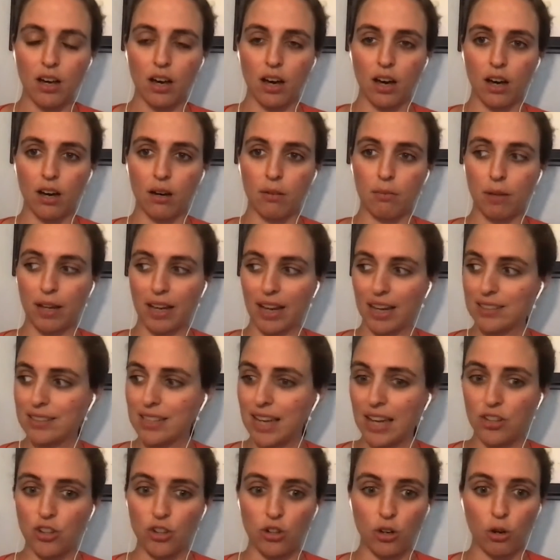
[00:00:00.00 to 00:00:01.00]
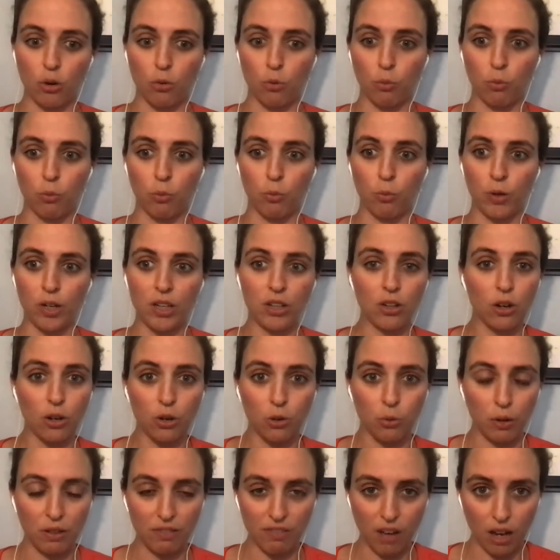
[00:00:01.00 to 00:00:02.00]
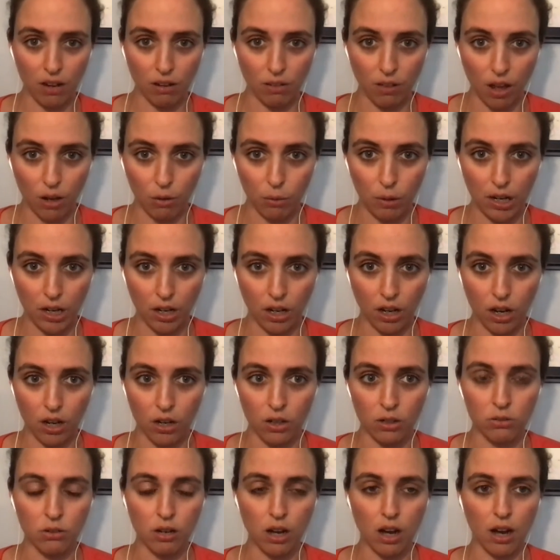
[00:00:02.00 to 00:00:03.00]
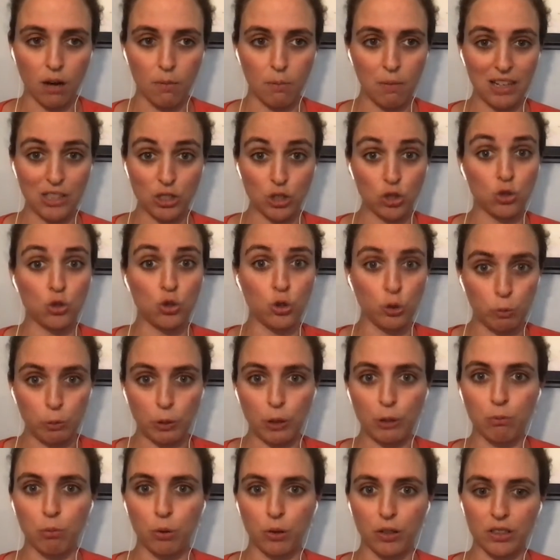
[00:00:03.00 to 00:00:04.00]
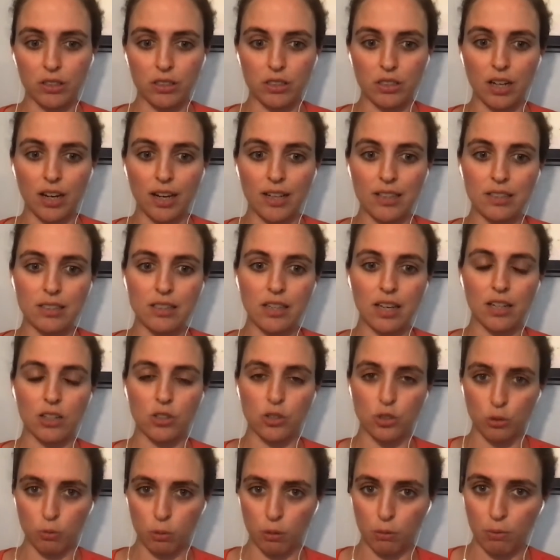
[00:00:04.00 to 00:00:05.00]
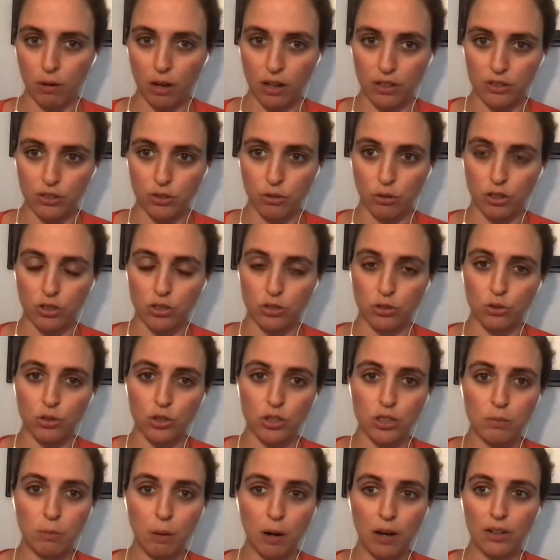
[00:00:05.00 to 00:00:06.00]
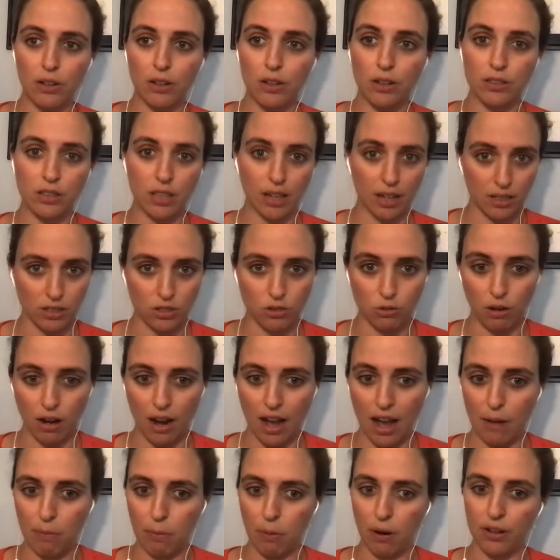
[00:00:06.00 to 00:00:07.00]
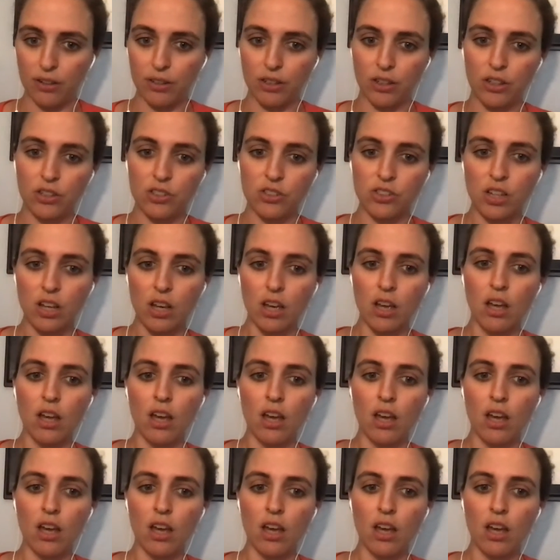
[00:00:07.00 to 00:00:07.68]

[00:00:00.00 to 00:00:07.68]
Like I said, we know we've got a long way to go. It's super important to us, and it's super important to our solutions partners and to our app partners.